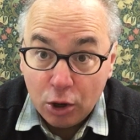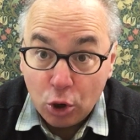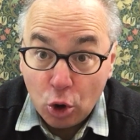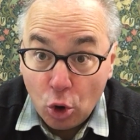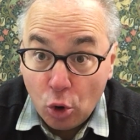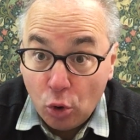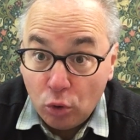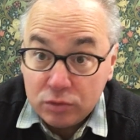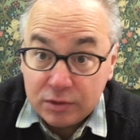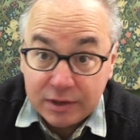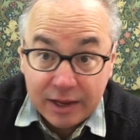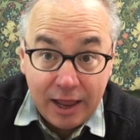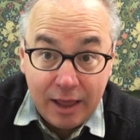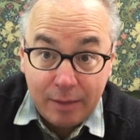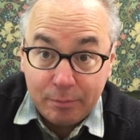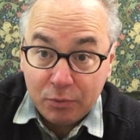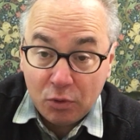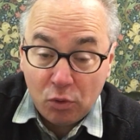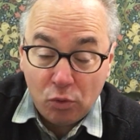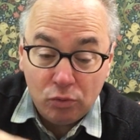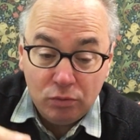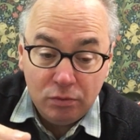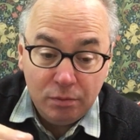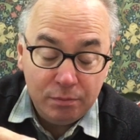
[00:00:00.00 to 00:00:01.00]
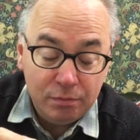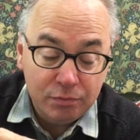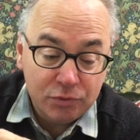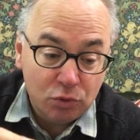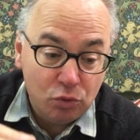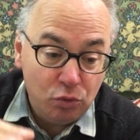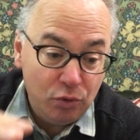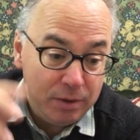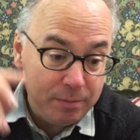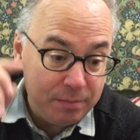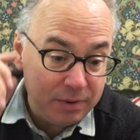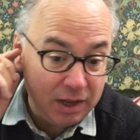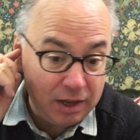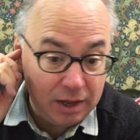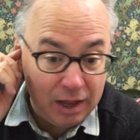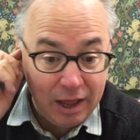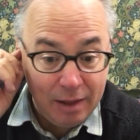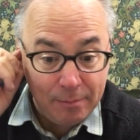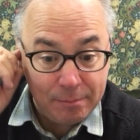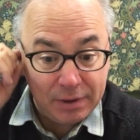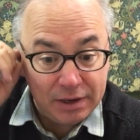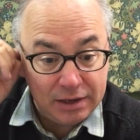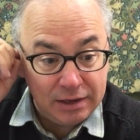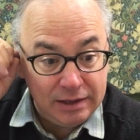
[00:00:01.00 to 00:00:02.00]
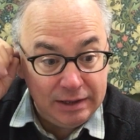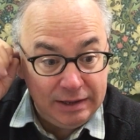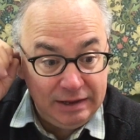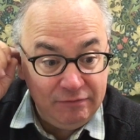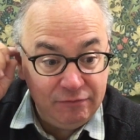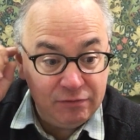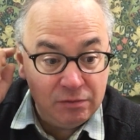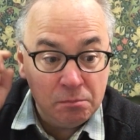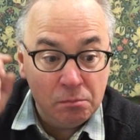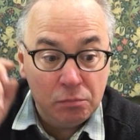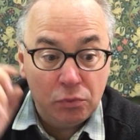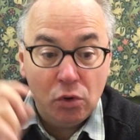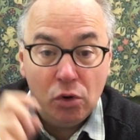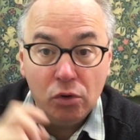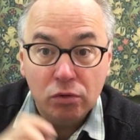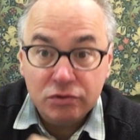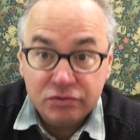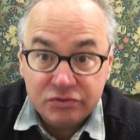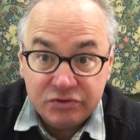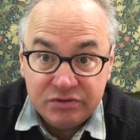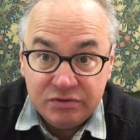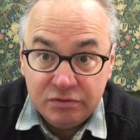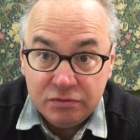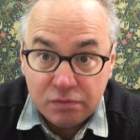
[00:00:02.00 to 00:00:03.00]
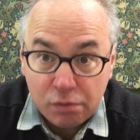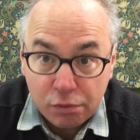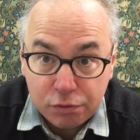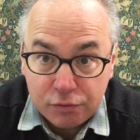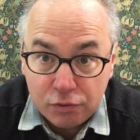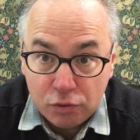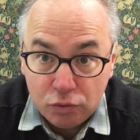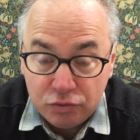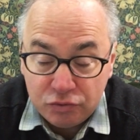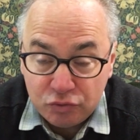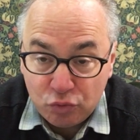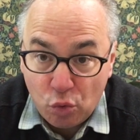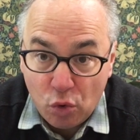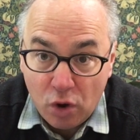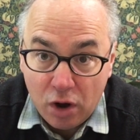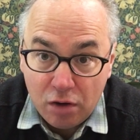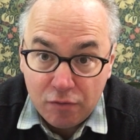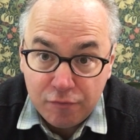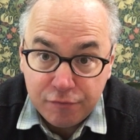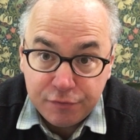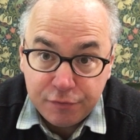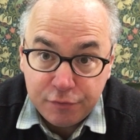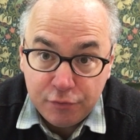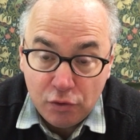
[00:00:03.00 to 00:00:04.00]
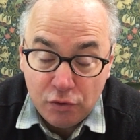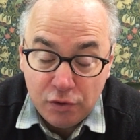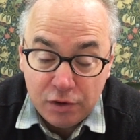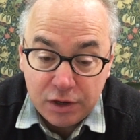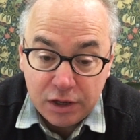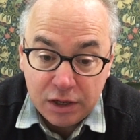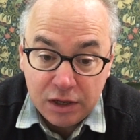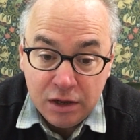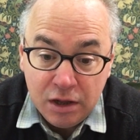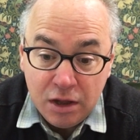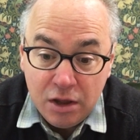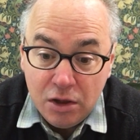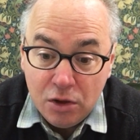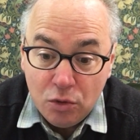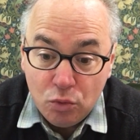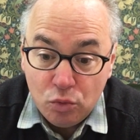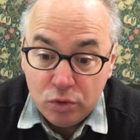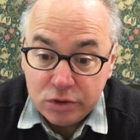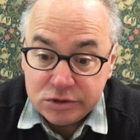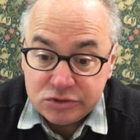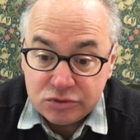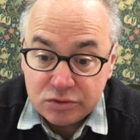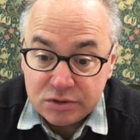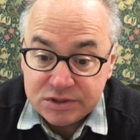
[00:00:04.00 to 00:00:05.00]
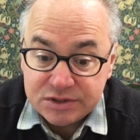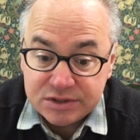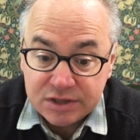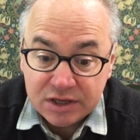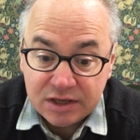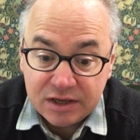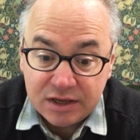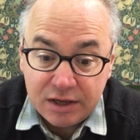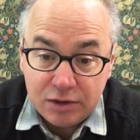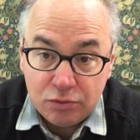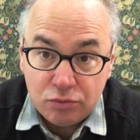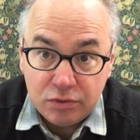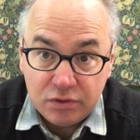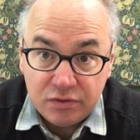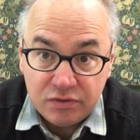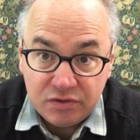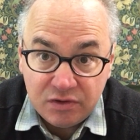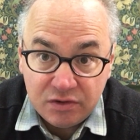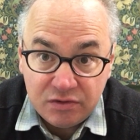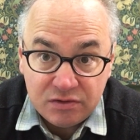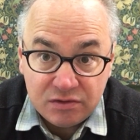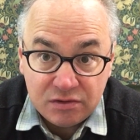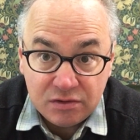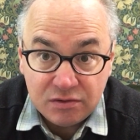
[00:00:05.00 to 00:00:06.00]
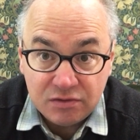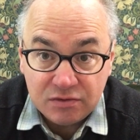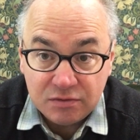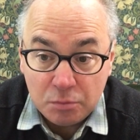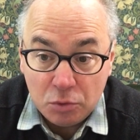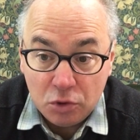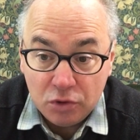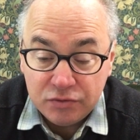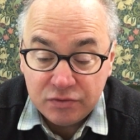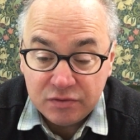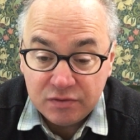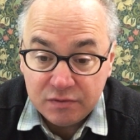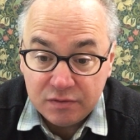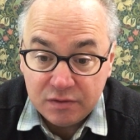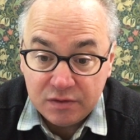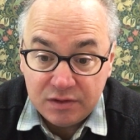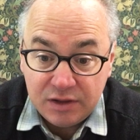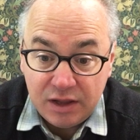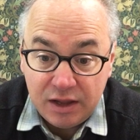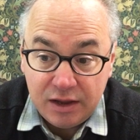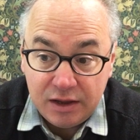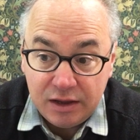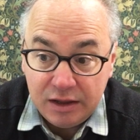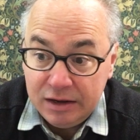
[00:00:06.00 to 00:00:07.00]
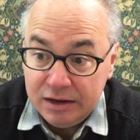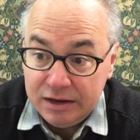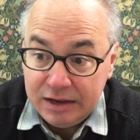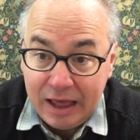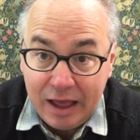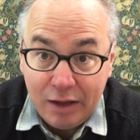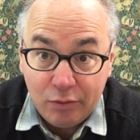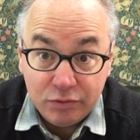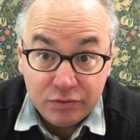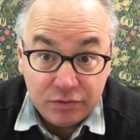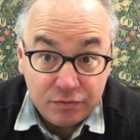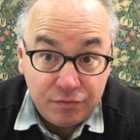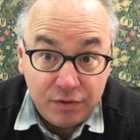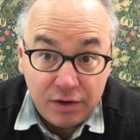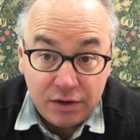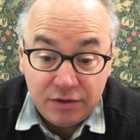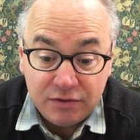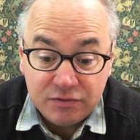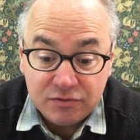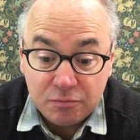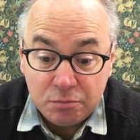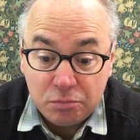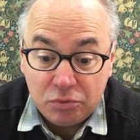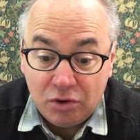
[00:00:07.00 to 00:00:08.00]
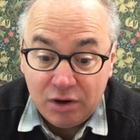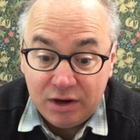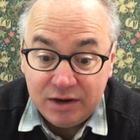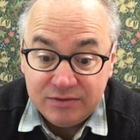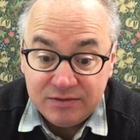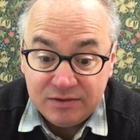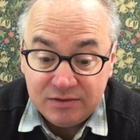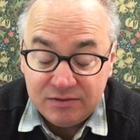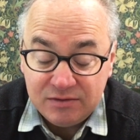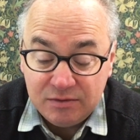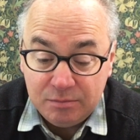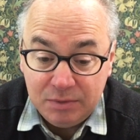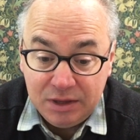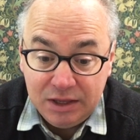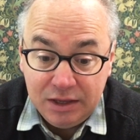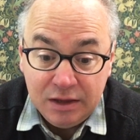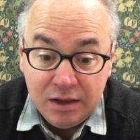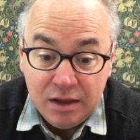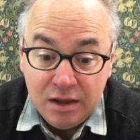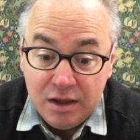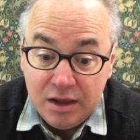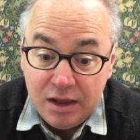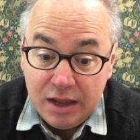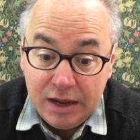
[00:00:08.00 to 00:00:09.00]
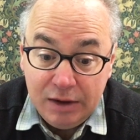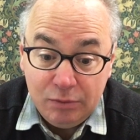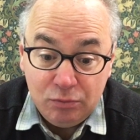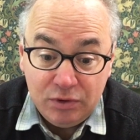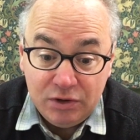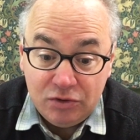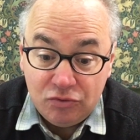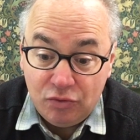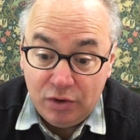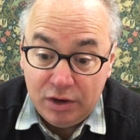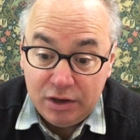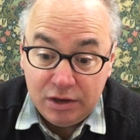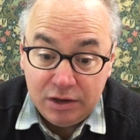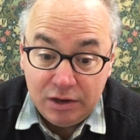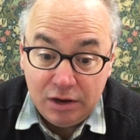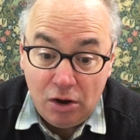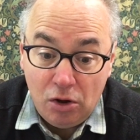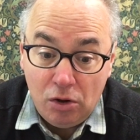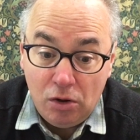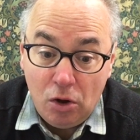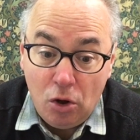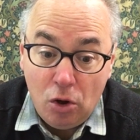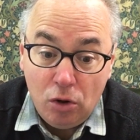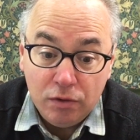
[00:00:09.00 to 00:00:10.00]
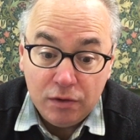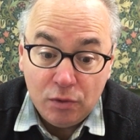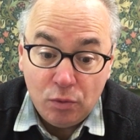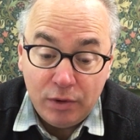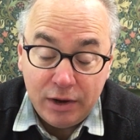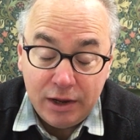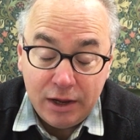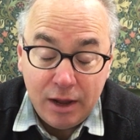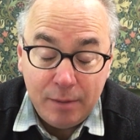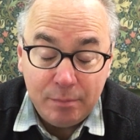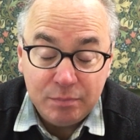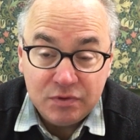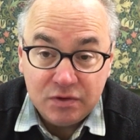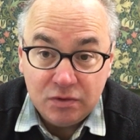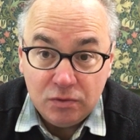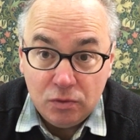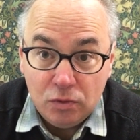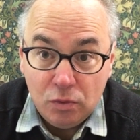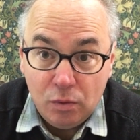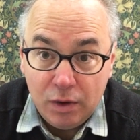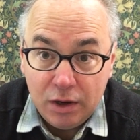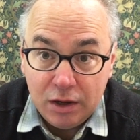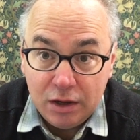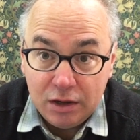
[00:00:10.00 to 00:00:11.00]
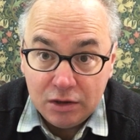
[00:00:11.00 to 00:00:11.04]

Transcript: gold kept creeping up, and it even broke through 1230, which was a key resistance most of the day. And that was very surprising to me. And we traded all the way up to